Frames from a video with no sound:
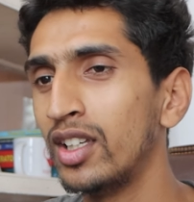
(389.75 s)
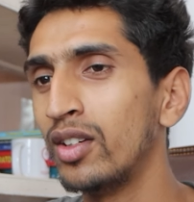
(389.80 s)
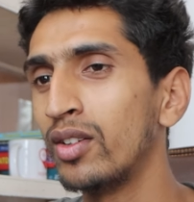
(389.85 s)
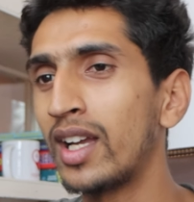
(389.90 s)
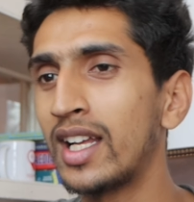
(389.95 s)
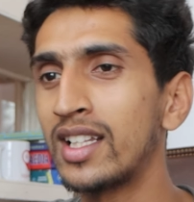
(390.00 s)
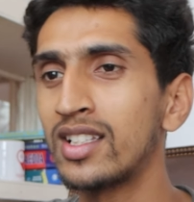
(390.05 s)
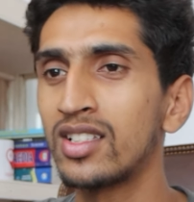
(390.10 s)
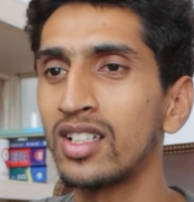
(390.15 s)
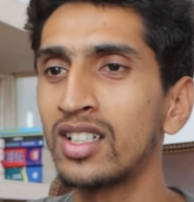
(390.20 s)

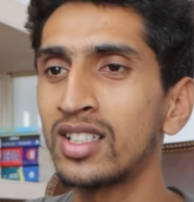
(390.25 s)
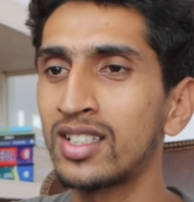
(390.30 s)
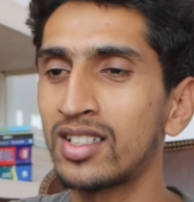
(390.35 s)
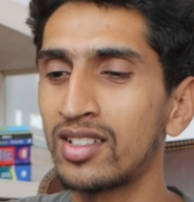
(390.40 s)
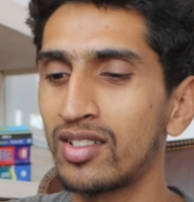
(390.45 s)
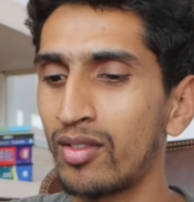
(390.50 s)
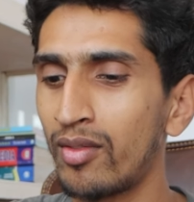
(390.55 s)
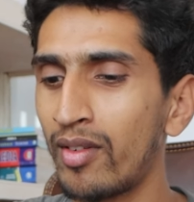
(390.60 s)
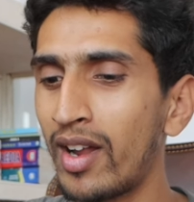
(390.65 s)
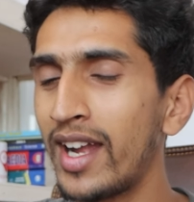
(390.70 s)
You can
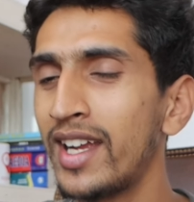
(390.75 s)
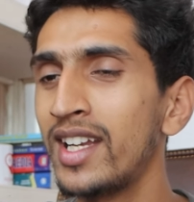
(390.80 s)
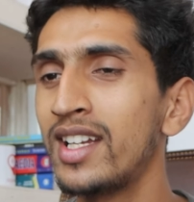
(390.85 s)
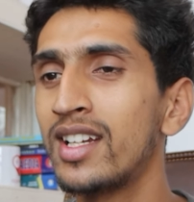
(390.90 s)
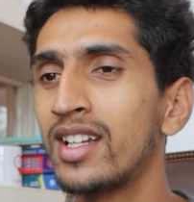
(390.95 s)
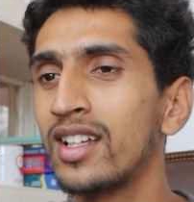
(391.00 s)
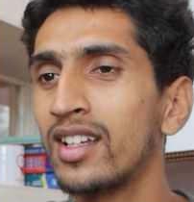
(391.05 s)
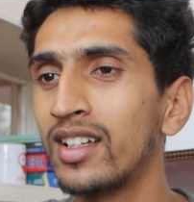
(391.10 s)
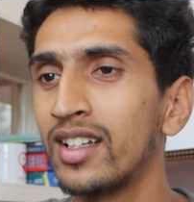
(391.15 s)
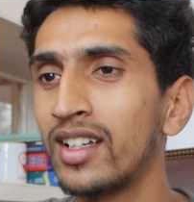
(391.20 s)
just
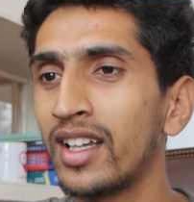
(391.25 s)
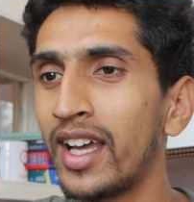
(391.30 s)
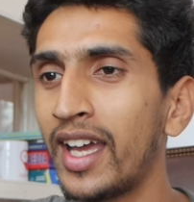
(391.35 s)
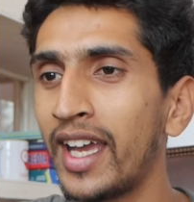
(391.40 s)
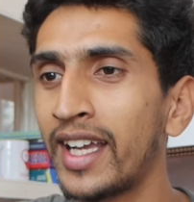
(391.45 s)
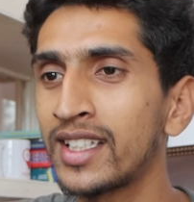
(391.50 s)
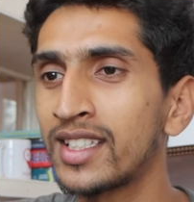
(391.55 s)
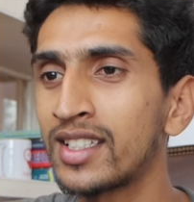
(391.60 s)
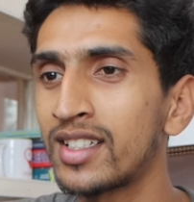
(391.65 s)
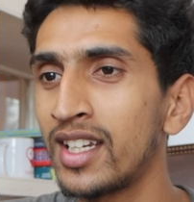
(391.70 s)
write
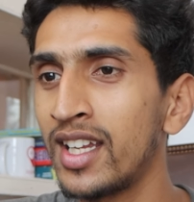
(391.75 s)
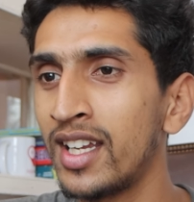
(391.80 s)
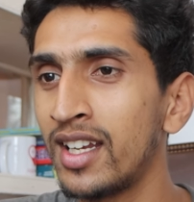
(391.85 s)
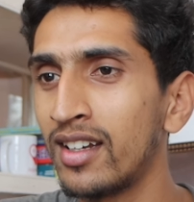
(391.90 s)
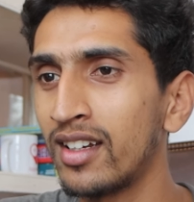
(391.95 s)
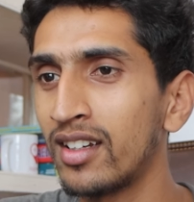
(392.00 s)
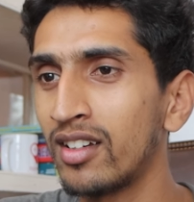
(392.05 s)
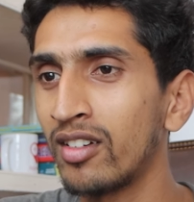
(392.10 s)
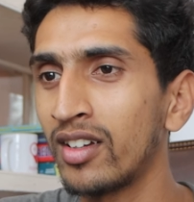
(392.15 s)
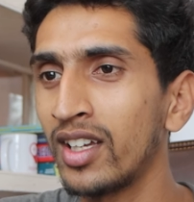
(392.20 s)

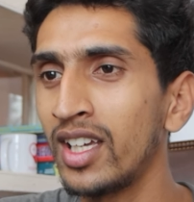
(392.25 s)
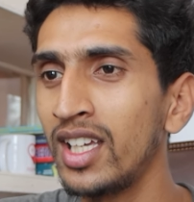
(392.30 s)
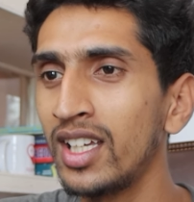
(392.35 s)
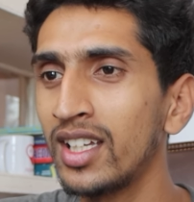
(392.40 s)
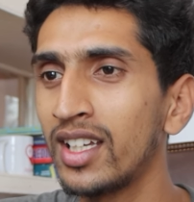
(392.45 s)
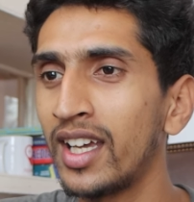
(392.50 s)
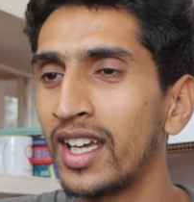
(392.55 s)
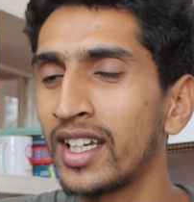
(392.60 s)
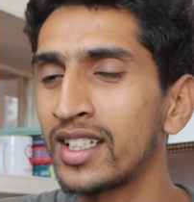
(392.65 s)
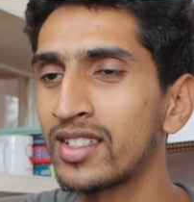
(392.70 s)
extend,
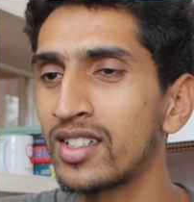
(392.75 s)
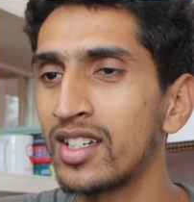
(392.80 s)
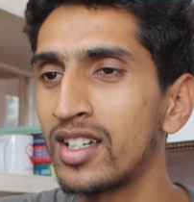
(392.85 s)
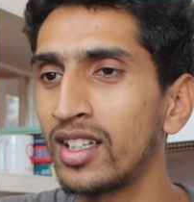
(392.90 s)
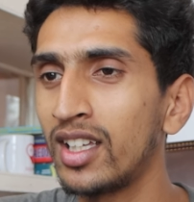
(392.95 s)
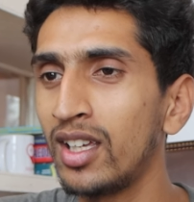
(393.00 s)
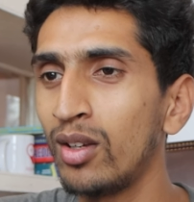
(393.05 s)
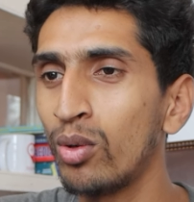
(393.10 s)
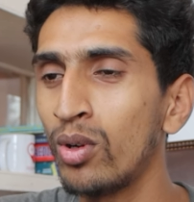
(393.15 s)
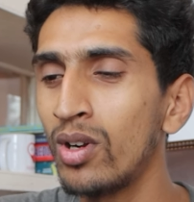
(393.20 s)
okay,
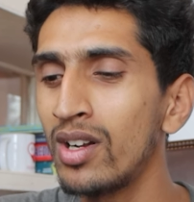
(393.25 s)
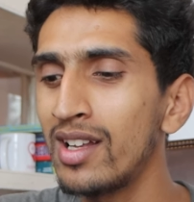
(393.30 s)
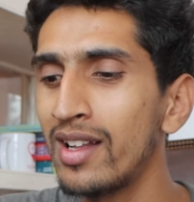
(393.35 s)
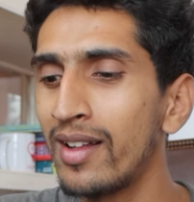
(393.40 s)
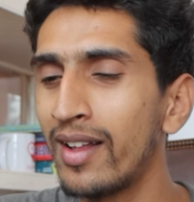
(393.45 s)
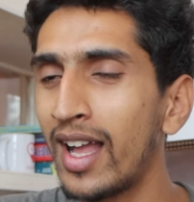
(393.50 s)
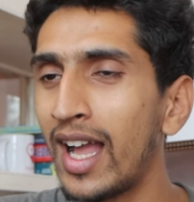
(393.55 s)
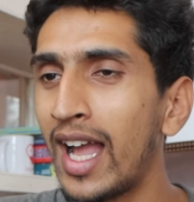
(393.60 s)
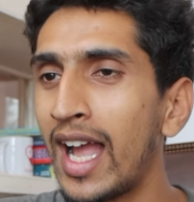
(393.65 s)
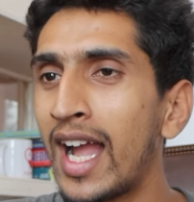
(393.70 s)
extend keyword
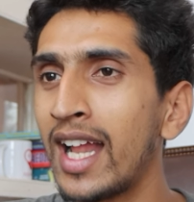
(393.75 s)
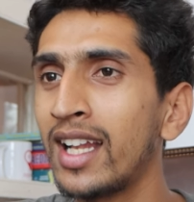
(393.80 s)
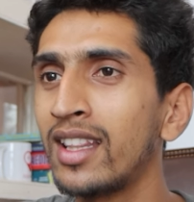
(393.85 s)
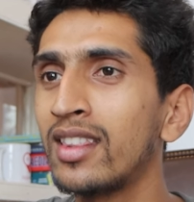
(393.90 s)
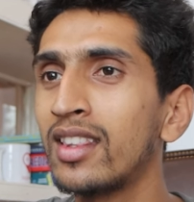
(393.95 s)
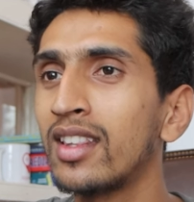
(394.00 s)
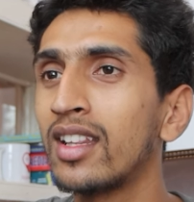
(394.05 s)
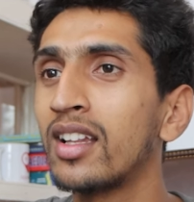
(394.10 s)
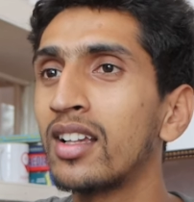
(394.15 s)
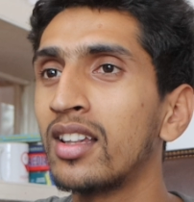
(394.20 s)

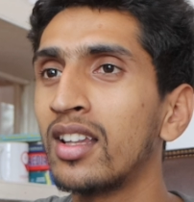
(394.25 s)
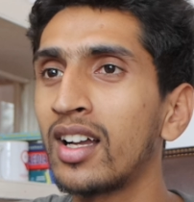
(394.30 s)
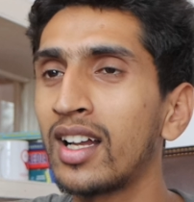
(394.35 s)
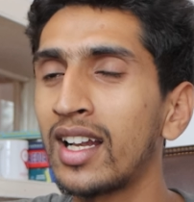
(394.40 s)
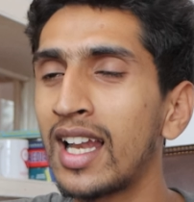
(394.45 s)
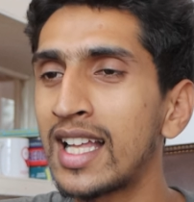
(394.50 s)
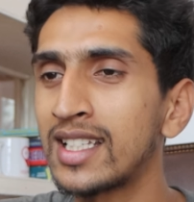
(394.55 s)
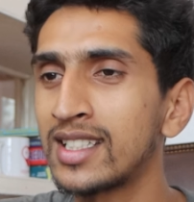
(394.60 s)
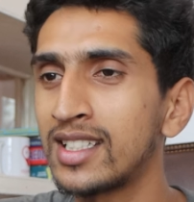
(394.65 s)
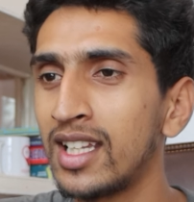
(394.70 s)
and the
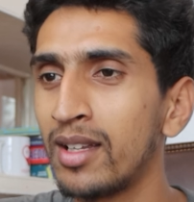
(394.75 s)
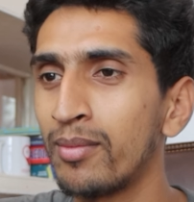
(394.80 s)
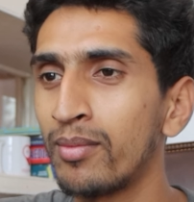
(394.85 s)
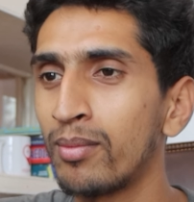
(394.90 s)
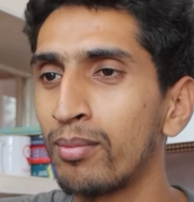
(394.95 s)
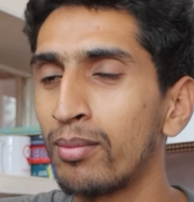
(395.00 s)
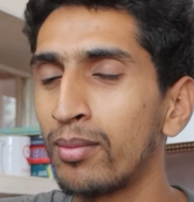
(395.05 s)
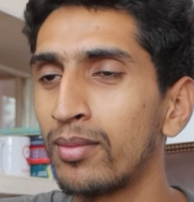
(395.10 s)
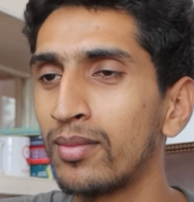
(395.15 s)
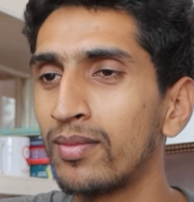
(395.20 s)
class
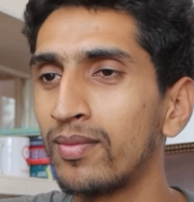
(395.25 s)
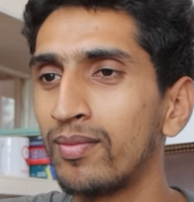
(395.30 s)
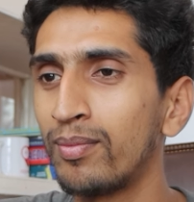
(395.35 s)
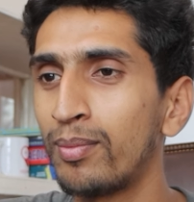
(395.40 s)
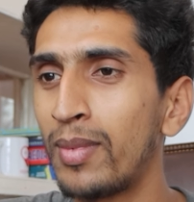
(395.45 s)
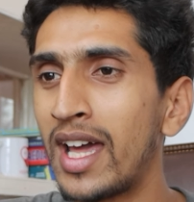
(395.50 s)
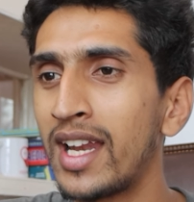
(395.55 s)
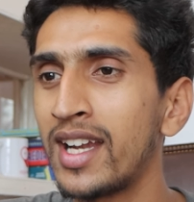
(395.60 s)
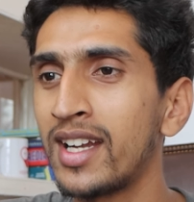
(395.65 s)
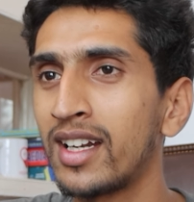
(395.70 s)
name,
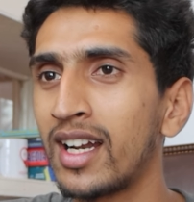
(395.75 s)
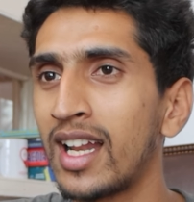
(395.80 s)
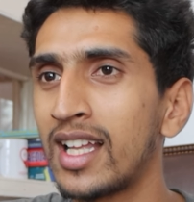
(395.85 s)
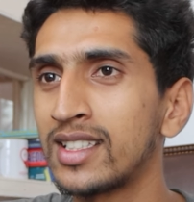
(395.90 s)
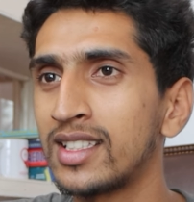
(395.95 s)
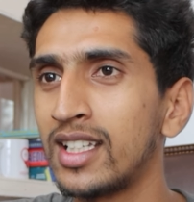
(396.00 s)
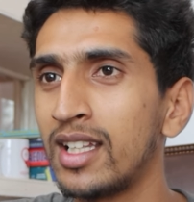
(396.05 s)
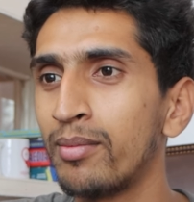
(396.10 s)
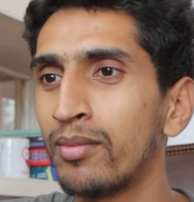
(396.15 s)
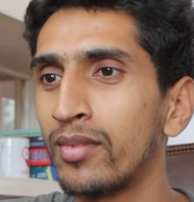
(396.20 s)
parent
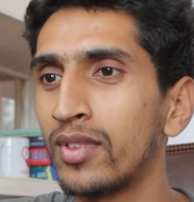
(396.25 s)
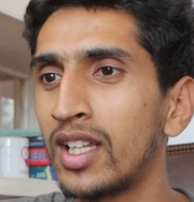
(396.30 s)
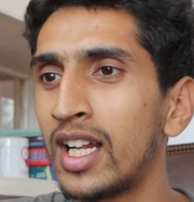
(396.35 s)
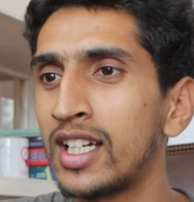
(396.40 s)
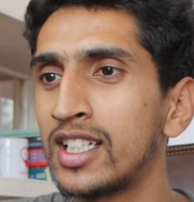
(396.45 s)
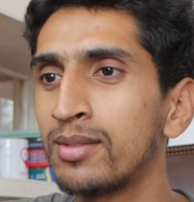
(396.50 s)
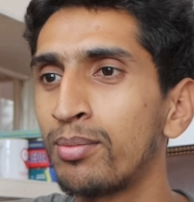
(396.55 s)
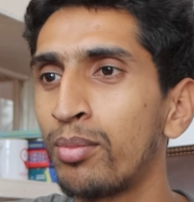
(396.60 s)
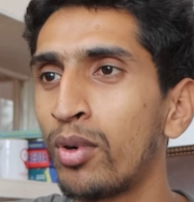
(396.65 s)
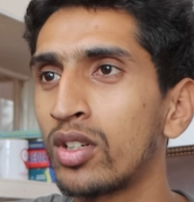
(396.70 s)
class name,
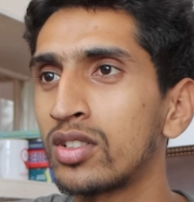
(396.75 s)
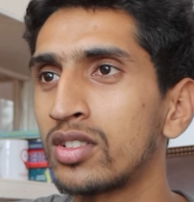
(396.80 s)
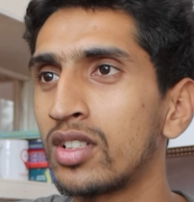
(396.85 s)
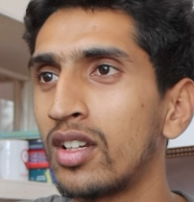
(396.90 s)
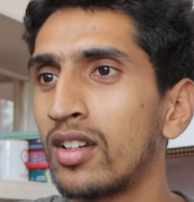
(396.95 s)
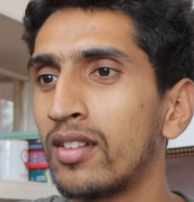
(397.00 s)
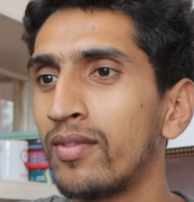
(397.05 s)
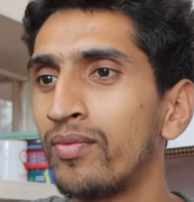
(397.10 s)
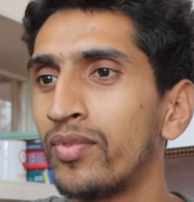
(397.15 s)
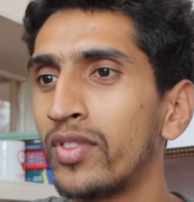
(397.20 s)
that is
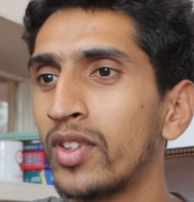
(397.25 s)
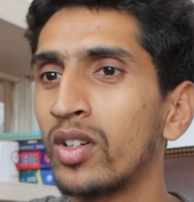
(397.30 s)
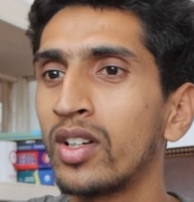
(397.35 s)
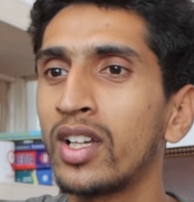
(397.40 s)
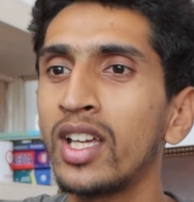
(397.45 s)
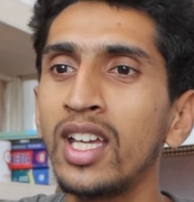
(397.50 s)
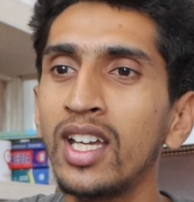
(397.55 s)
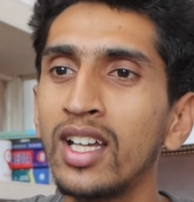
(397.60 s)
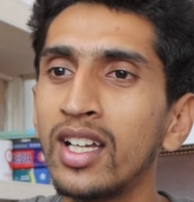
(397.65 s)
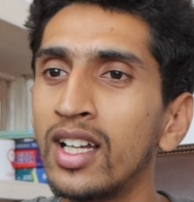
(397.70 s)
person.
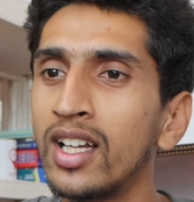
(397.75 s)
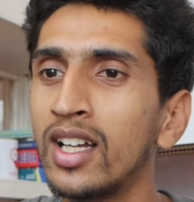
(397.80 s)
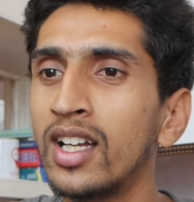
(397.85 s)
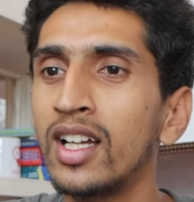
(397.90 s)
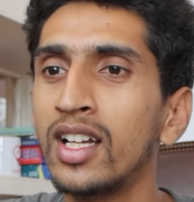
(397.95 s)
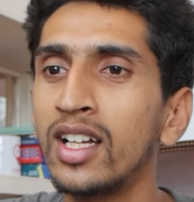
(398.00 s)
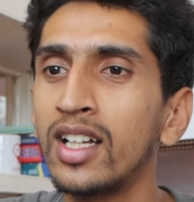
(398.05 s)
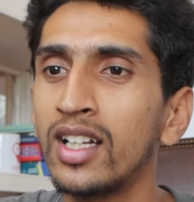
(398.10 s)
Okay,